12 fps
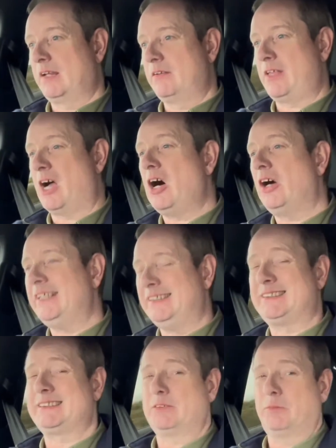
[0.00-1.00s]
the
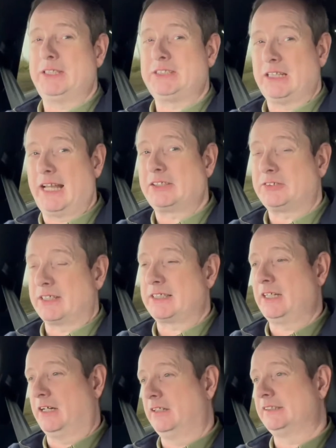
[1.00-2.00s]
heights to which electric
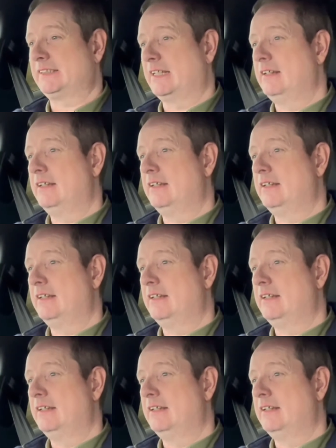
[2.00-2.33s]
cars